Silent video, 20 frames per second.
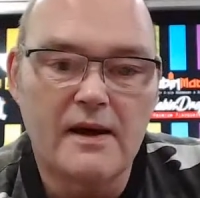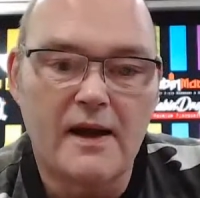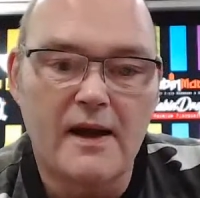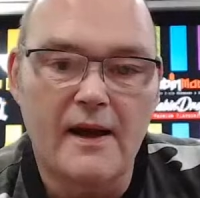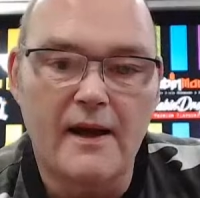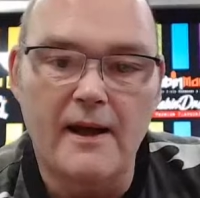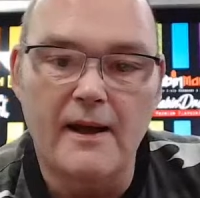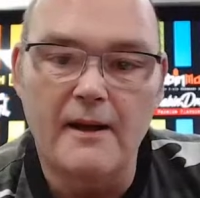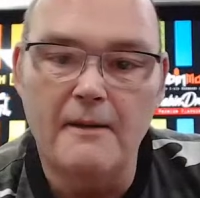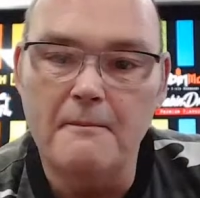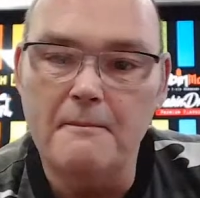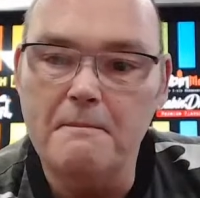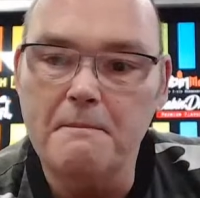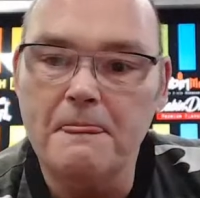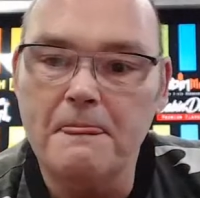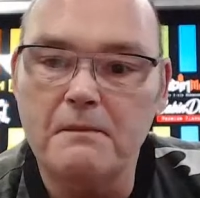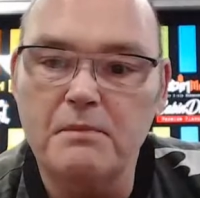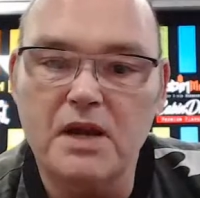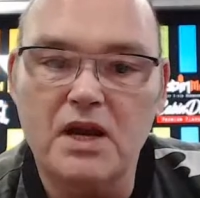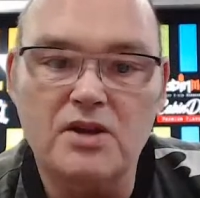
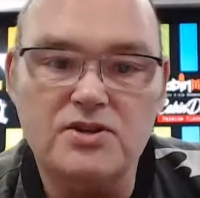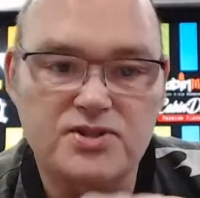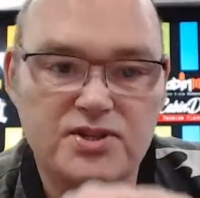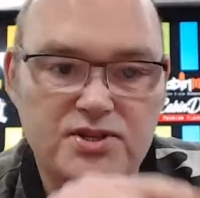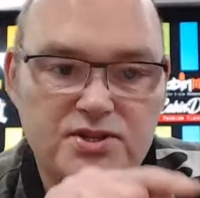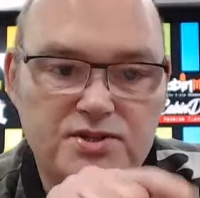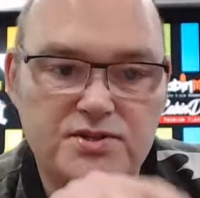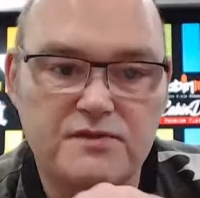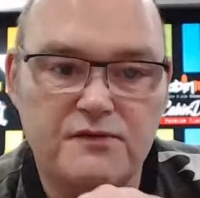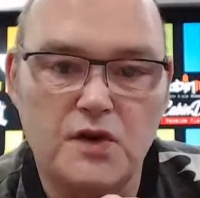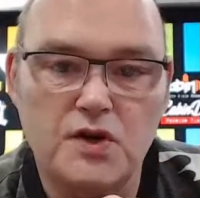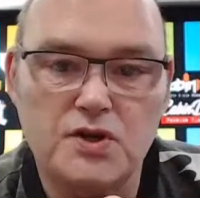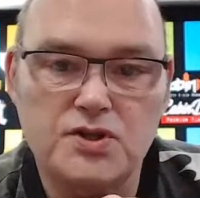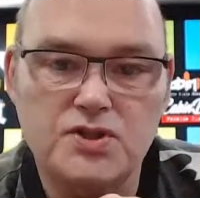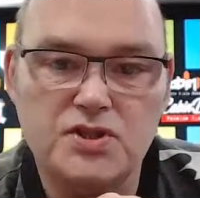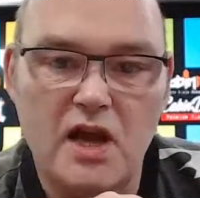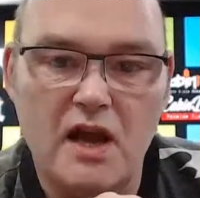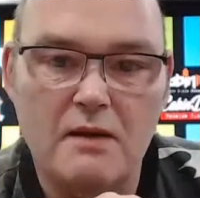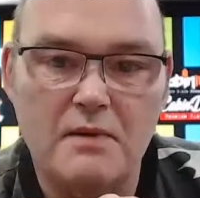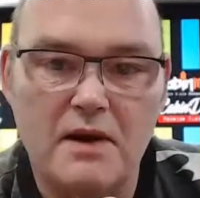because this is the first
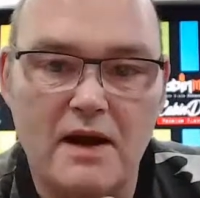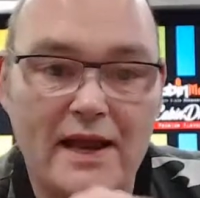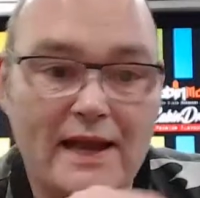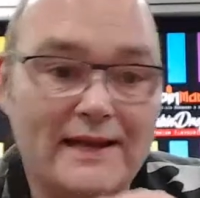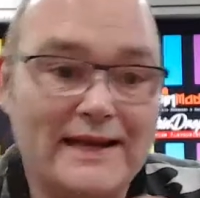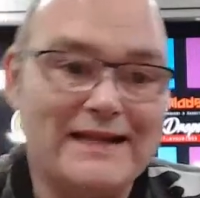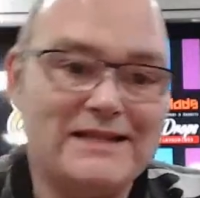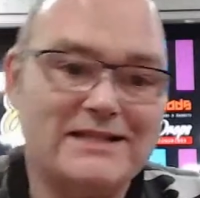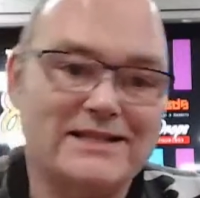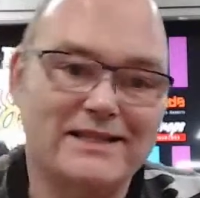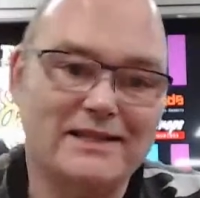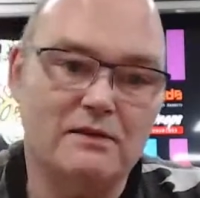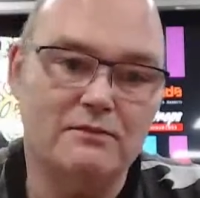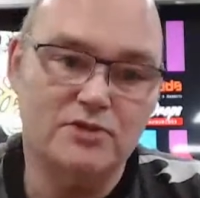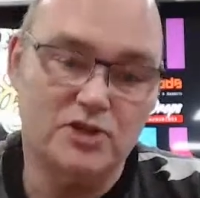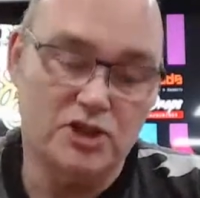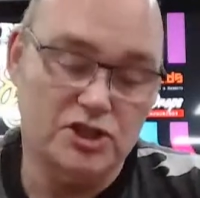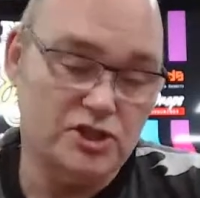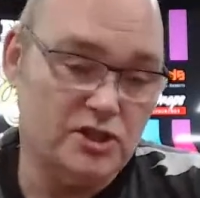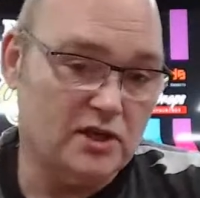time I am actually,
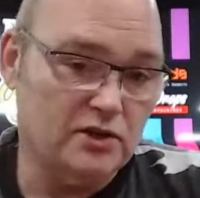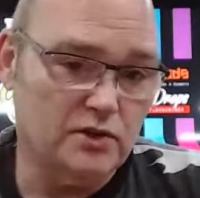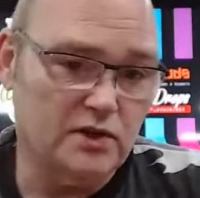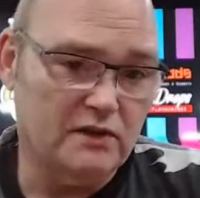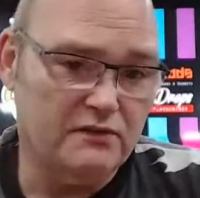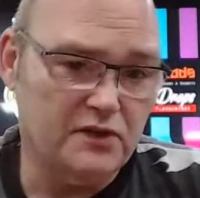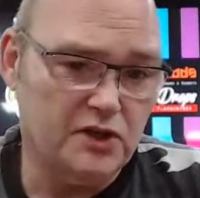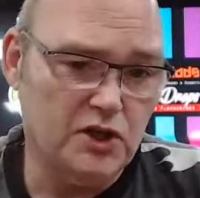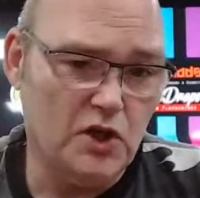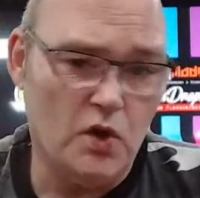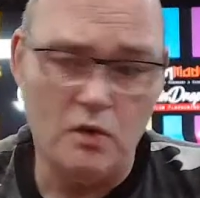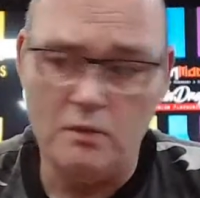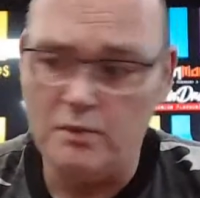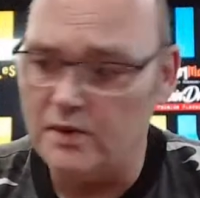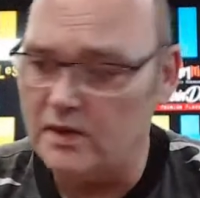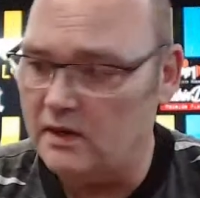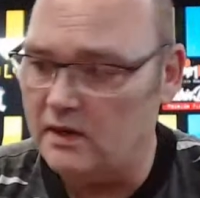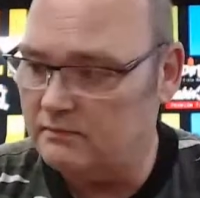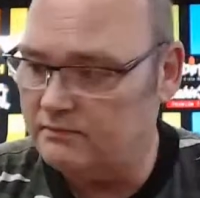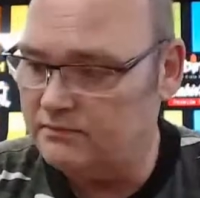because I don't know if you know,
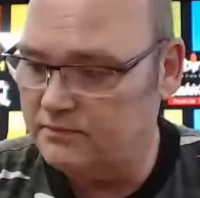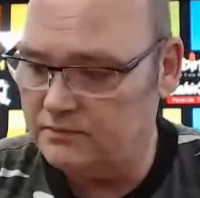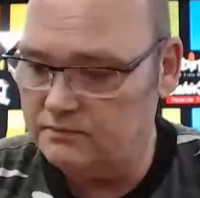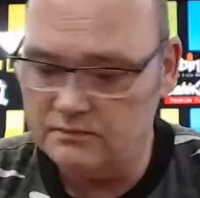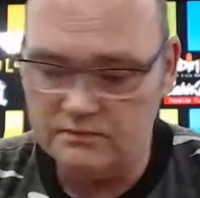but